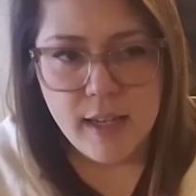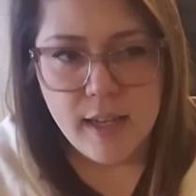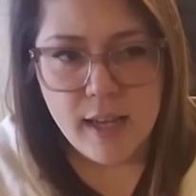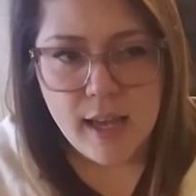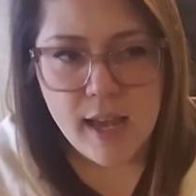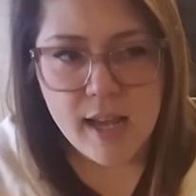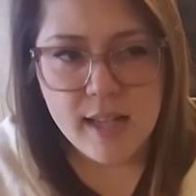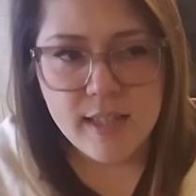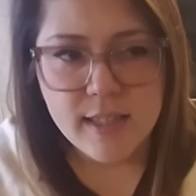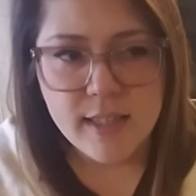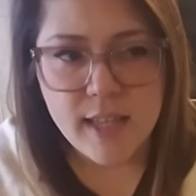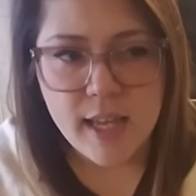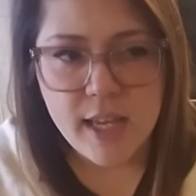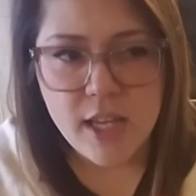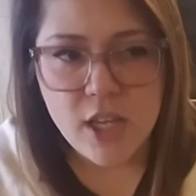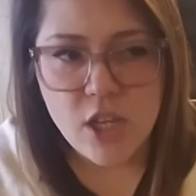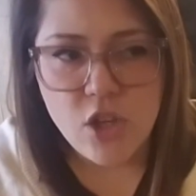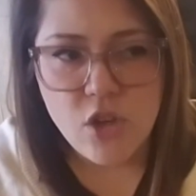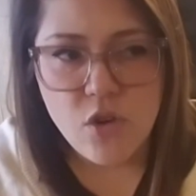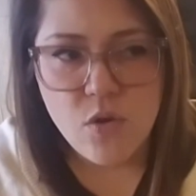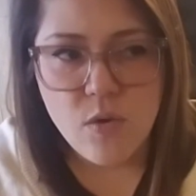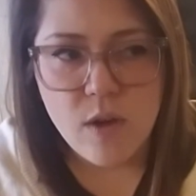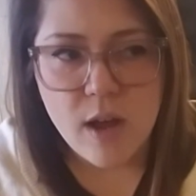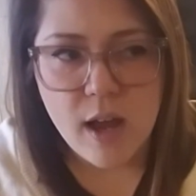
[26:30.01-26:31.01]
It's like
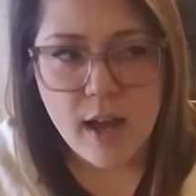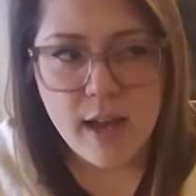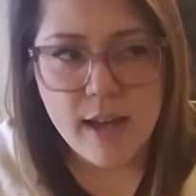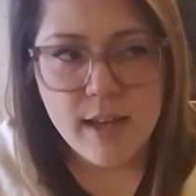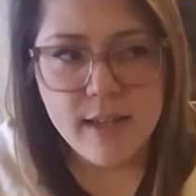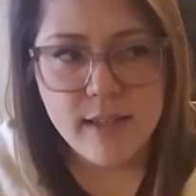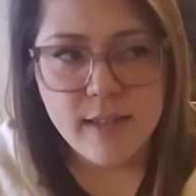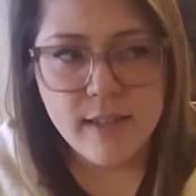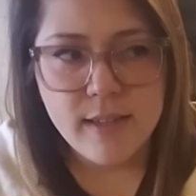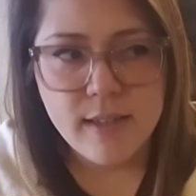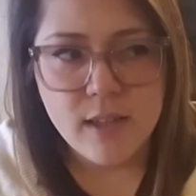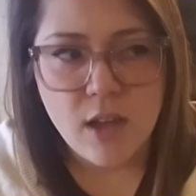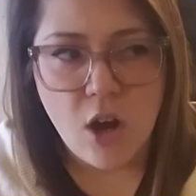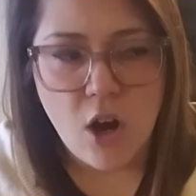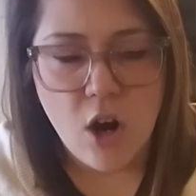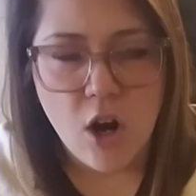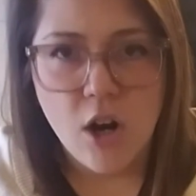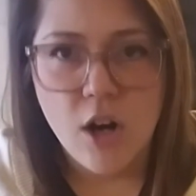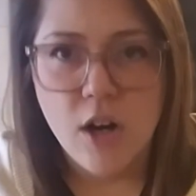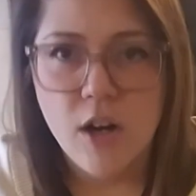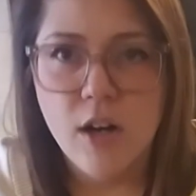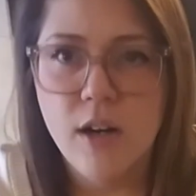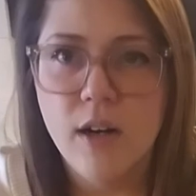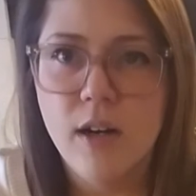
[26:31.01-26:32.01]
you guys
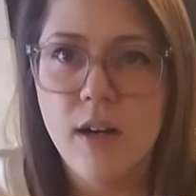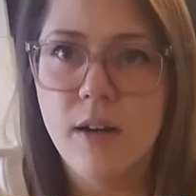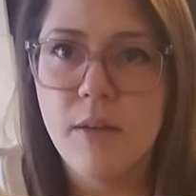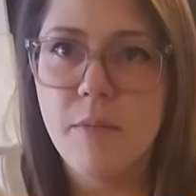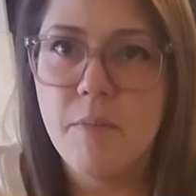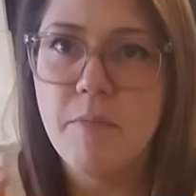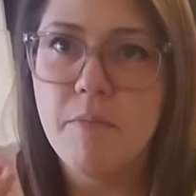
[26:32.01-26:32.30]
are